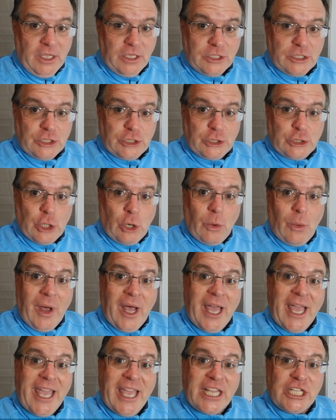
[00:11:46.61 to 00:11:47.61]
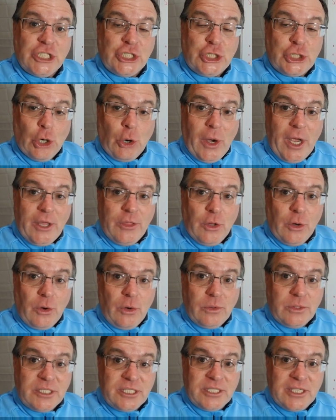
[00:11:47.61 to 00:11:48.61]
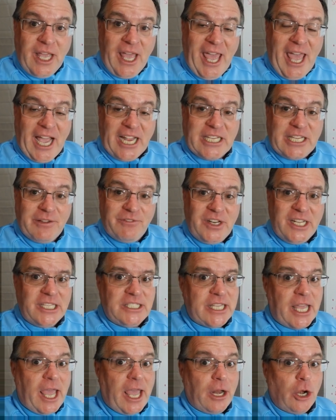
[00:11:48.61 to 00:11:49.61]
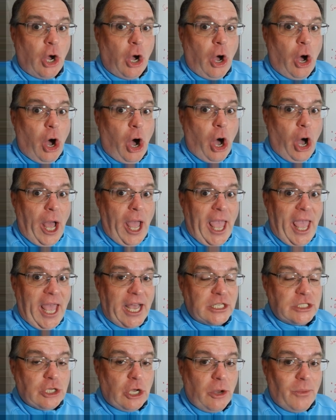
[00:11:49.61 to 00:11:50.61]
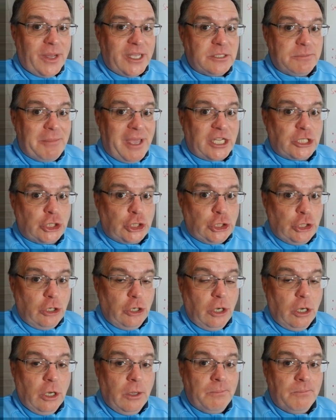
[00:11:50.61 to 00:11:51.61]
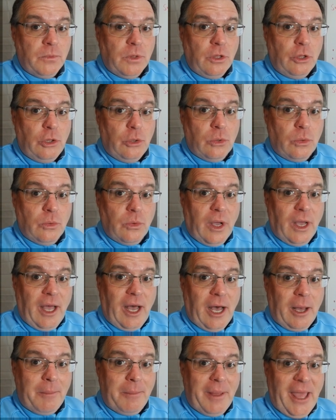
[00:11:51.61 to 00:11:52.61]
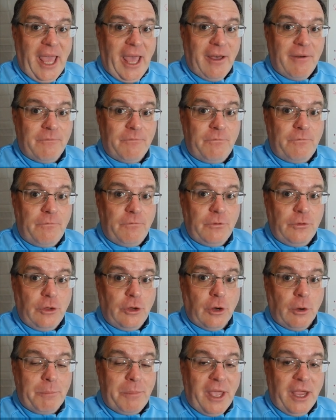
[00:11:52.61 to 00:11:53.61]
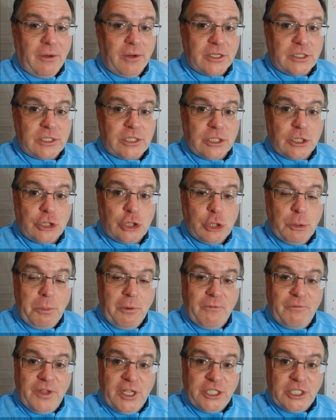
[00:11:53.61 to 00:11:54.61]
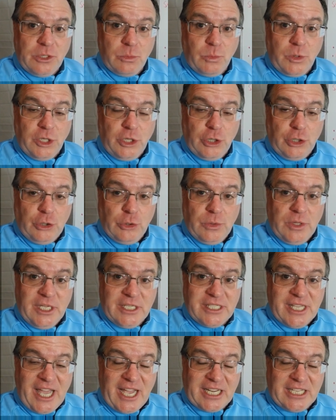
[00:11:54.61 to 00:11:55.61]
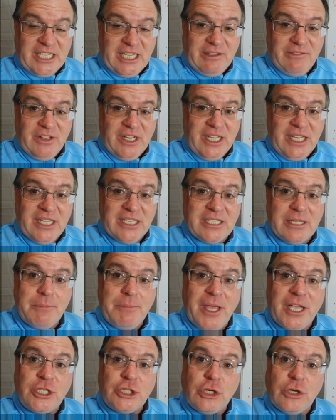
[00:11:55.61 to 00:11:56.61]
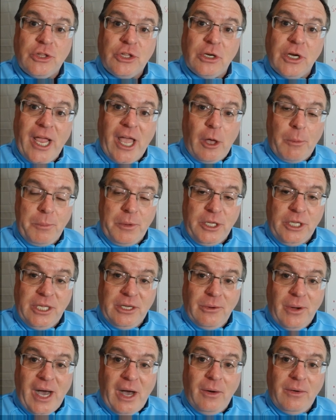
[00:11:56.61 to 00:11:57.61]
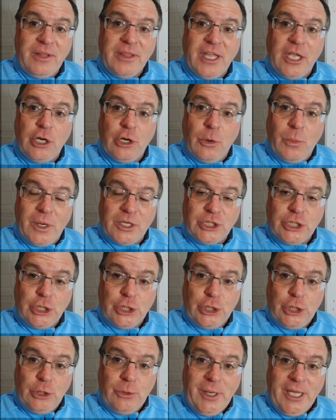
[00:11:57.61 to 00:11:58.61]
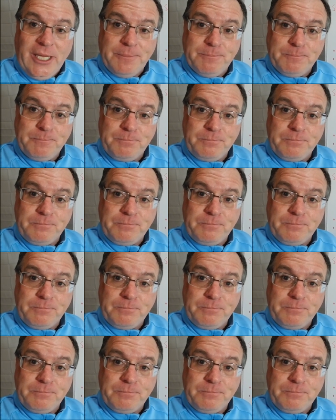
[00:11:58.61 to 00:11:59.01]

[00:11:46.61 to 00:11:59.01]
So enjoy those activities and as always make sure you um, have your parents supervision when you do these activities and make sure they're helping you out and they know what you're doing